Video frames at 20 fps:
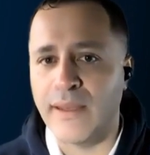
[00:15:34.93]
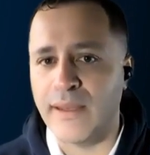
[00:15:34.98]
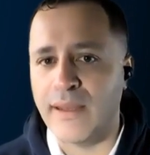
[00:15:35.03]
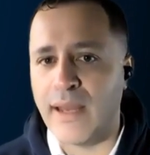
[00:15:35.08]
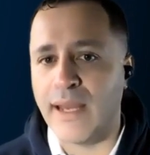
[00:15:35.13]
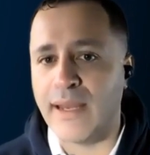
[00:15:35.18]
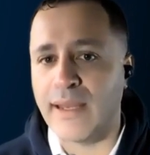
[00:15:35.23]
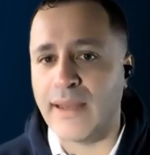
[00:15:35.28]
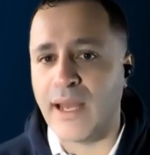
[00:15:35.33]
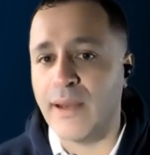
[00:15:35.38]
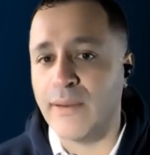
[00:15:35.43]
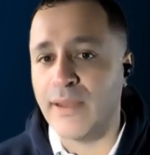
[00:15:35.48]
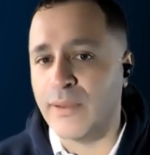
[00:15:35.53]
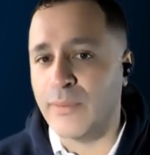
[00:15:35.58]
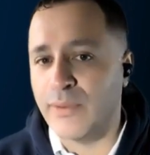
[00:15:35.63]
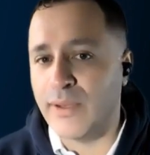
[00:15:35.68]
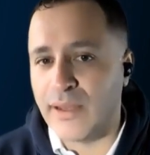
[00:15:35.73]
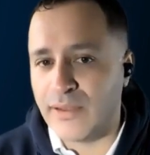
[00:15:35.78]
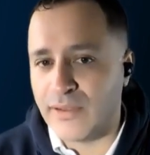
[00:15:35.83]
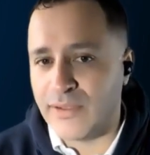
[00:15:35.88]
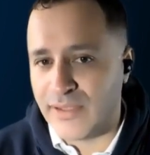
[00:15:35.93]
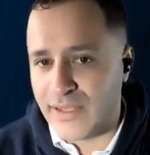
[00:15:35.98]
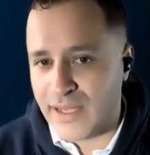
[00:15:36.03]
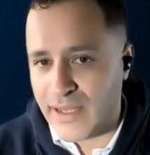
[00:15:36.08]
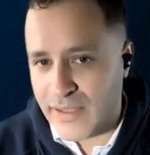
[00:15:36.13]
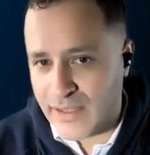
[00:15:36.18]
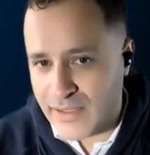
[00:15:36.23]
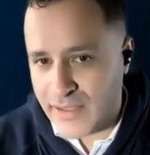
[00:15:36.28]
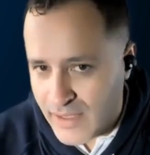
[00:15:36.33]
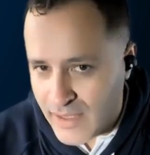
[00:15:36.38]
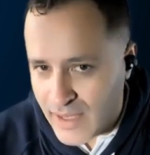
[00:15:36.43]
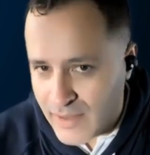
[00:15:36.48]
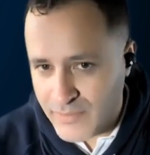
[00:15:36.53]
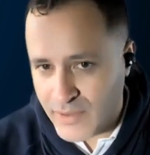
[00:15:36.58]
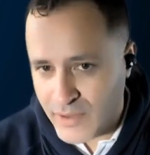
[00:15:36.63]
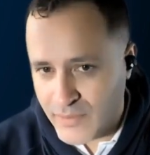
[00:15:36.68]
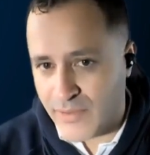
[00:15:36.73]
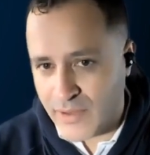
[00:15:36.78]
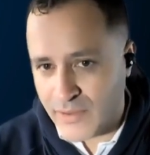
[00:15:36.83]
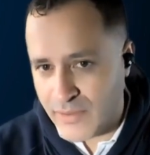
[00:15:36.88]
And now that we understand it and have
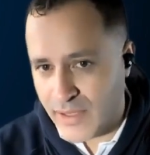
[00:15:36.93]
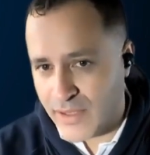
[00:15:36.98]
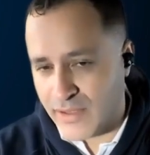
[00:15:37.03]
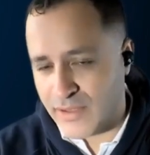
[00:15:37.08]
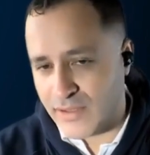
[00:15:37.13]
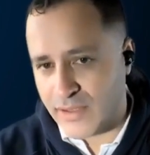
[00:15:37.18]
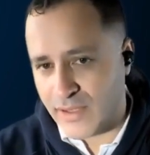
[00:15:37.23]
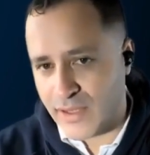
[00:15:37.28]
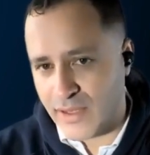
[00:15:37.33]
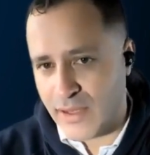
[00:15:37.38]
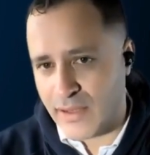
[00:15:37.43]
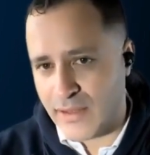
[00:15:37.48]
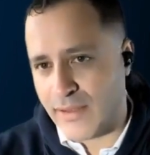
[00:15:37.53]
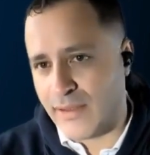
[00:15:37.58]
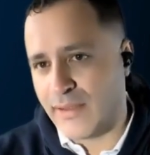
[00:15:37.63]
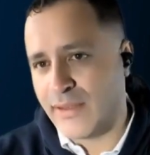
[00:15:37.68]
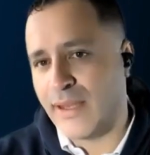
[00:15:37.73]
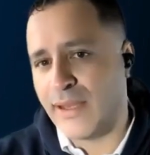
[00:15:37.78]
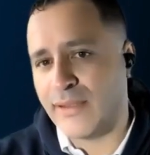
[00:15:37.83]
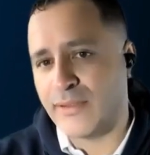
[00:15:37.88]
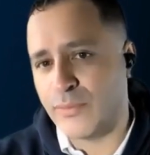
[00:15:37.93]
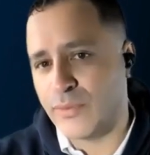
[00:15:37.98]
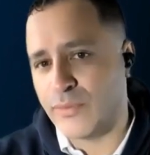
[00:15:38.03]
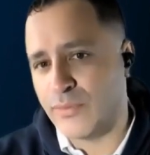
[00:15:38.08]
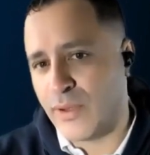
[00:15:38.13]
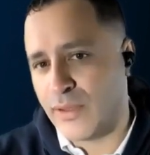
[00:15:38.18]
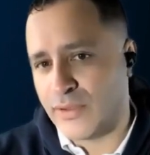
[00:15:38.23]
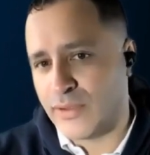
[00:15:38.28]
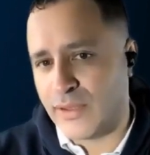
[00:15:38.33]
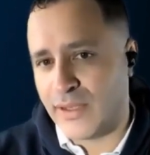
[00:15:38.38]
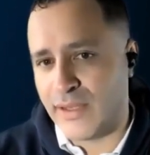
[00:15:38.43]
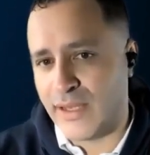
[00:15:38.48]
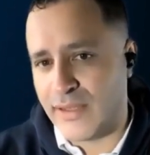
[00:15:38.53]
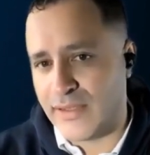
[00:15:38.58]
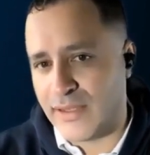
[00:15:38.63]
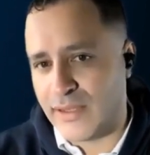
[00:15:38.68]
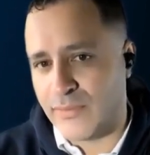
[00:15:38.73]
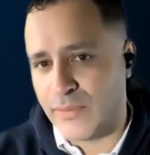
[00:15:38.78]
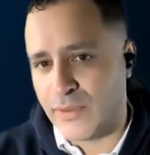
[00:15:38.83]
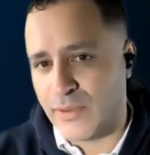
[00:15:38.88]
our foundation clear, let's move on to the next
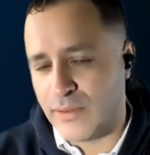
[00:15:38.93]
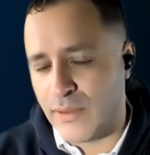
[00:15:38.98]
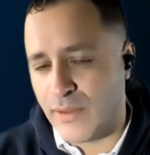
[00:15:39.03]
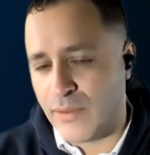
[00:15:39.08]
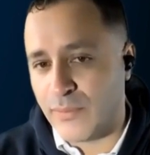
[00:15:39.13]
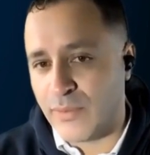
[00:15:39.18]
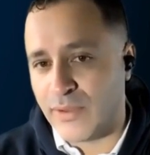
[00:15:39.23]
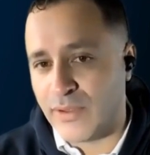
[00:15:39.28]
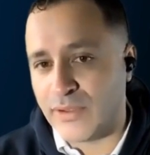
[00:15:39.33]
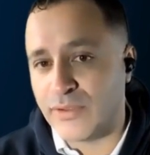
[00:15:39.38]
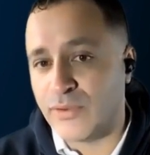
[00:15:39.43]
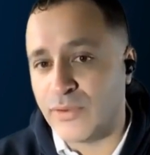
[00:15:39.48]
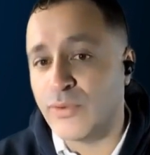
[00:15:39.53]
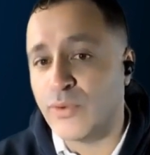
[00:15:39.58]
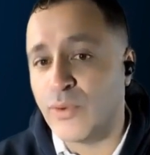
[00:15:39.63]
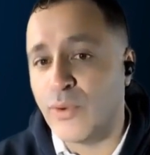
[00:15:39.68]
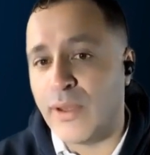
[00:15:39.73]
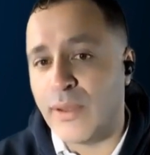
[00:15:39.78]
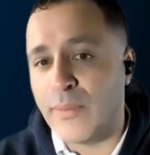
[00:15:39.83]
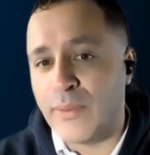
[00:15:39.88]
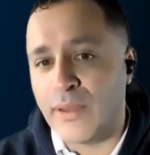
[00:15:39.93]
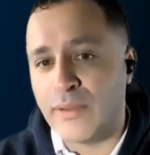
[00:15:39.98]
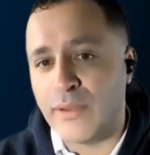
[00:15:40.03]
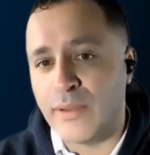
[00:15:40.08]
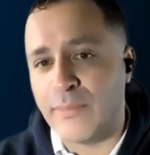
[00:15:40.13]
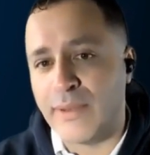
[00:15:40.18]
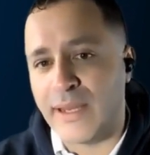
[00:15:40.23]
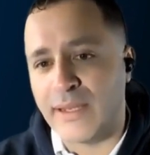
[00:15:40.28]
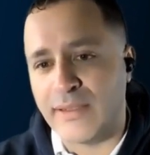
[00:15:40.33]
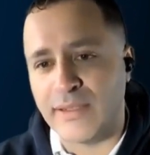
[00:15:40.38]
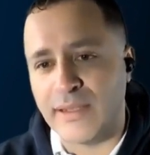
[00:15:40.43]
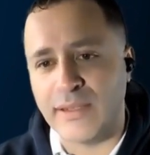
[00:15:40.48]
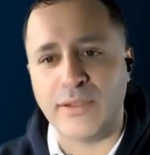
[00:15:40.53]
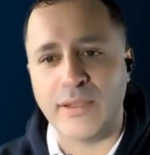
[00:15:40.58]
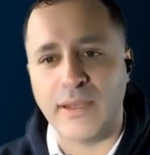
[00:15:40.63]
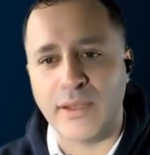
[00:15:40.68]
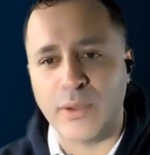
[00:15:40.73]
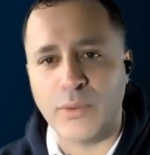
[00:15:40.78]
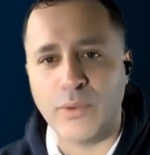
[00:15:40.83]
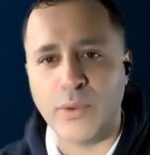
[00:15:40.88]
level, which is to talk about the basics
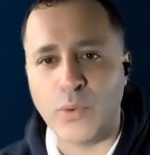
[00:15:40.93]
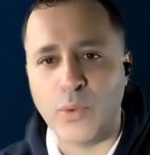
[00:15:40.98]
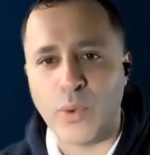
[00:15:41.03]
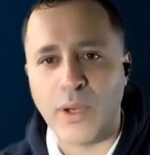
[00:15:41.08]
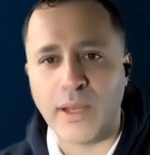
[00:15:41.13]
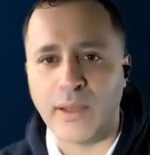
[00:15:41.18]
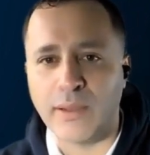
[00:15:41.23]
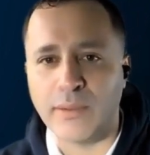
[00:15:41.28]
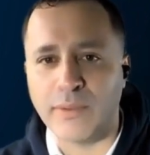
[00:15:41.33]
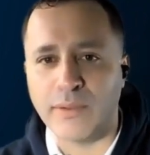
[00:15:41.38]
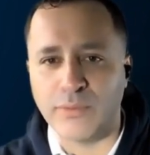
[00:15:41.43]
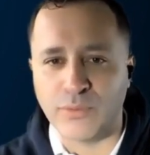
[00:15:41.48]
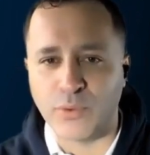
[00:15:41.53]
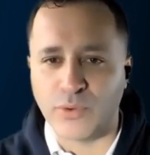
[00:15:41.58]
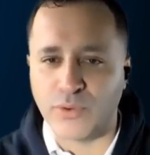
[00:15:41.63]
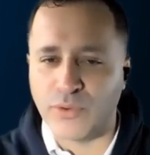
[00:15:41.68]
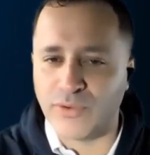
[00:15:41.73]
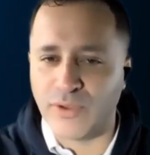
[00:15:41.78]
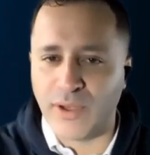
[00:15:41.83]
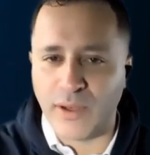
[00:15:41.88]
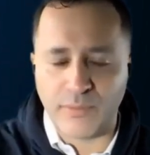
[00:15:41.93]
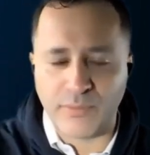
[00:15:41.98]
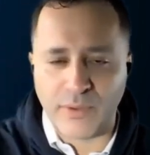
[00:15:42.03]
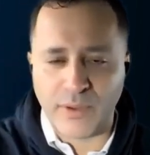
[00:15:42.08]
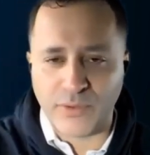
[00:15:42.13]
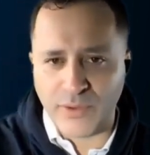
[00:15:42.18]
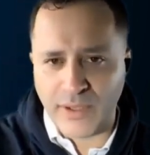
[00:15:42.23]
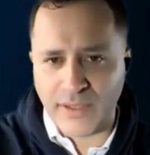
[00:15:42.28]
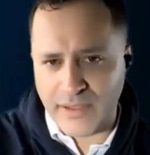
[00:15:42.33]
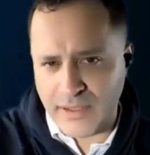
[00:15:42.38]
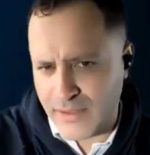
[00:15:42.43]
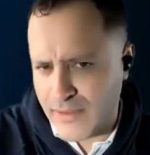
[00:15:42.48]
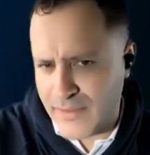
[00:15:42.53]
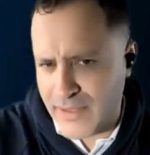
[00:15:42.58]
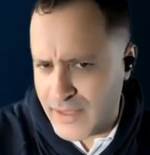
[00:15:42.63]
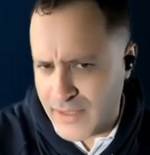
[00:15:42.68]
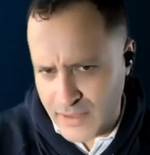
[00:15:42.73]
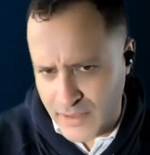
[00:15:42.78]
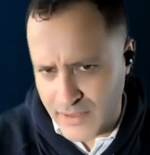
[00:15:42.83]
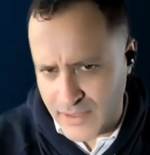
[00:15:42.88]
that are required before you start fundraising.
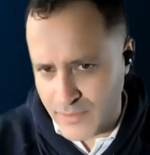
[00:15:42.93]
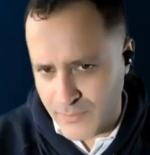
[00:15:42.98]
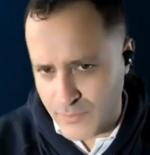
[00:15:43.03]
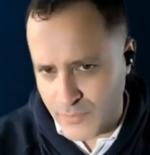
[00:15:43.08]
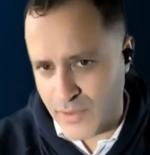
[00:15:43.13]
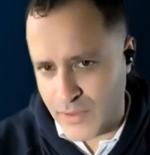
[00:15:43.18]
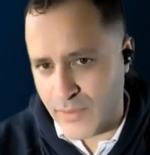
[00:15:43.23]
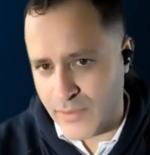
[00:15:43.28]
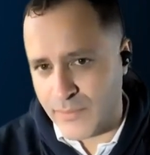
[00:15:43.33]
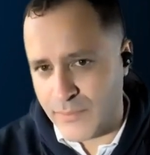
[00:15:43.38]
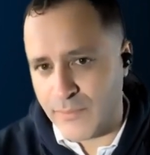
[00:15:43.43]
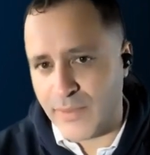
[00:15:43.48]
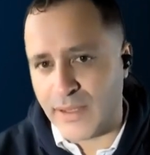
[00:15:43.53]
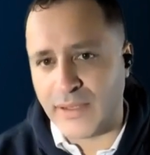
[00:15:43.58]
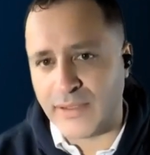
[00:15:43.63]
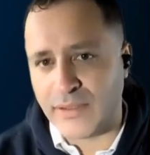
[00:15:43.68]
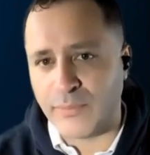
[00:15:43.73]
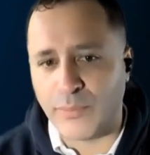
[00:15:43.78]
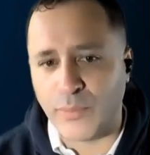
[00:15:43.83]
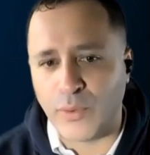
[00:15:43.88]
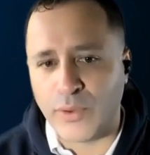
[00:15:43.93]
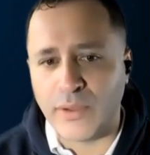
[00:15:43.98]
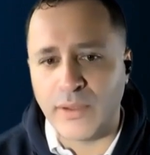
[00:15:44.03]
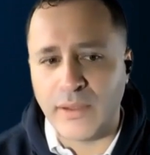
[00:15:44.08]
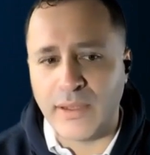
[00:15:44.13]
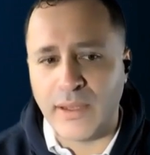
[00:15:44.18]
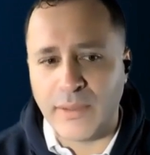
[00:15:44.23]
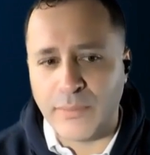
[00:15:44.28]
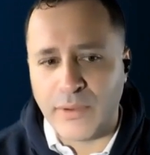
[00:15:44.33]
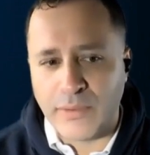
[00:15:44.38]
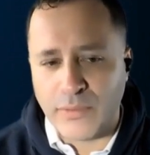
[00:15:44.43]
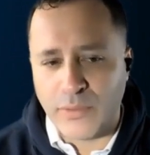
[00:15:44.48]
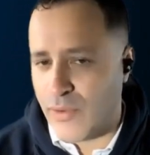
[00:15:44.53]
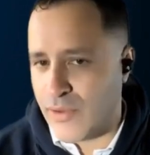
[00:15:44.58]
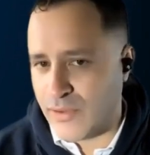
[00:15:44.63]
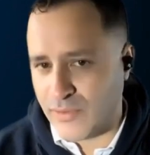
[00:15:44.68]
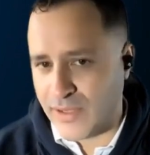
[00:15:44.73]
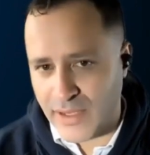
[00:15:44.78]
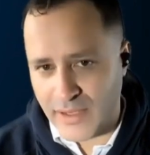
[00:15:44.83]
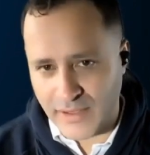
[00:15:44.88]
These are simple, but it's important that before
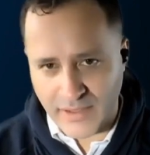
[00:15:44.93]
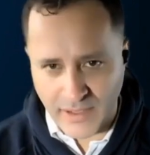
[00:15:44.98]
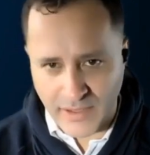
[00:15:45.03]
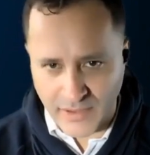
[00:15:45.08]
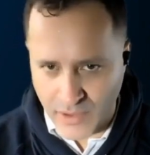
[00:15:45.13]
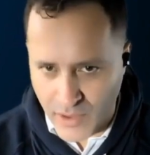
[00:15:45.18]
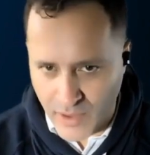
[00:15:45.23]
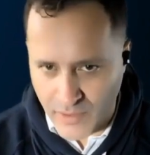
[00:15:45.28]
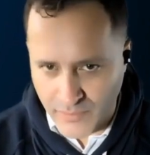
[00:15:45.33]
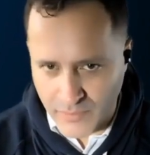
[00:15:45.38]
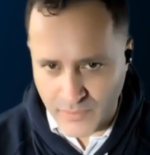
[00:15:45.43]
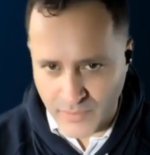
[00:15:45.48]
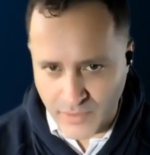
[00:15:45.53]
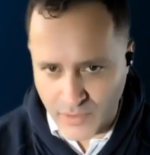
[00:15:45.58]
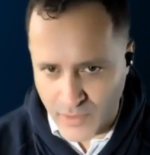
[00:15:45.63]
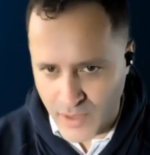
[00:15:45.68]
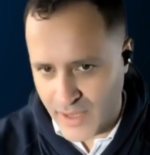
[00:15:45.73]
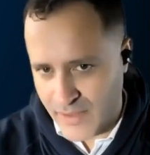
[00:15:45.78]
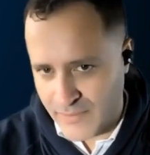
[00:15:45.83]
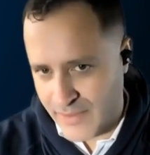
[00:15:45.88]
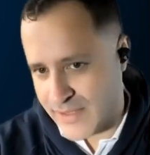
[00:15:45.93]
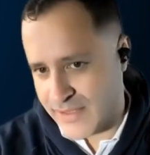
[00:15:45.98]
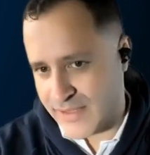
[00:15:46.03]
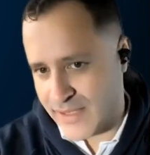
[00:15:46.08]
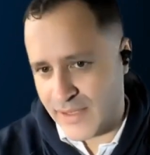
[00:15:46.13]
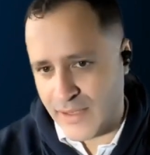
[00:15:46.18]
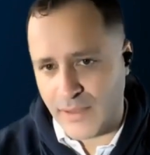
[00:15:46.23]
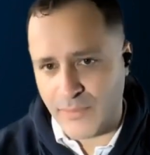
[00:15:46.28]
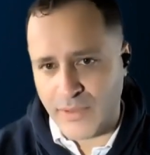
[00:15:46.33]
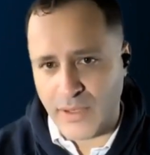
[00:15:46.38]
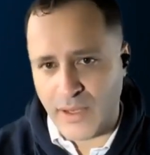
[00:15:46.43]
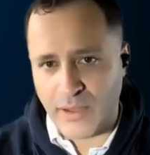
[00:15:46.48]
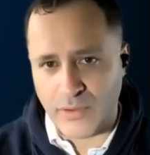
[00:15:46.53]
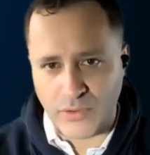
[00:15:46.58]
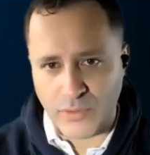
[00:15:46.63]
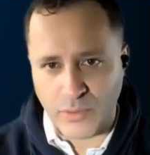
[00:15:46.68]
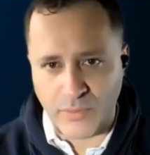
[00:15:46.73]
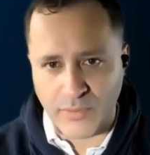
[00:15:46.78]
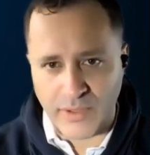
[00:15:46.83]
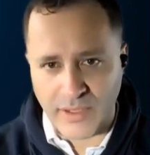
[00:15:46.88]
you kick things off, you have this setup done
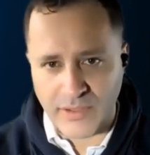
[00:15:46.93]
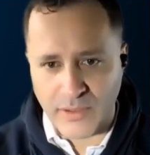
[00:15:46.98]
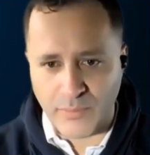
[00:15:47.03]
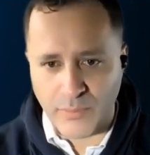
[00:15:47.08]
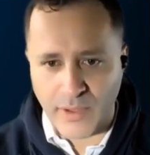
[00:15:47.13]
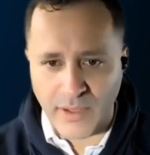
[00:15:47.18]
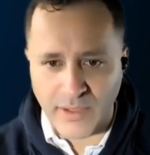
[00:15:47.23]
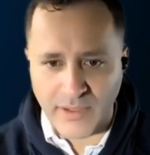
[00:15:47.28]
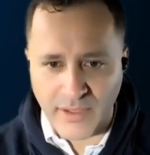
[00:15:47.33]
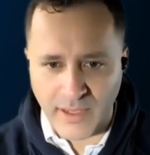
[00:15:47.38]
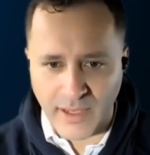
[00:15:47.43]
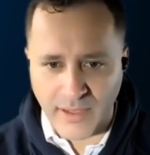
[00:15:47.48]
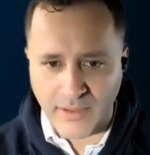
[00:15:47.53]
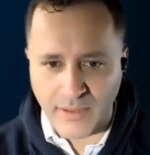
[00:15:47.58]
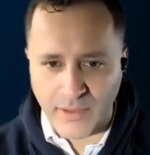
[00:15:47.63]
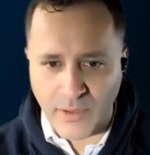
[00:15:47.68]
to a reasonable extent.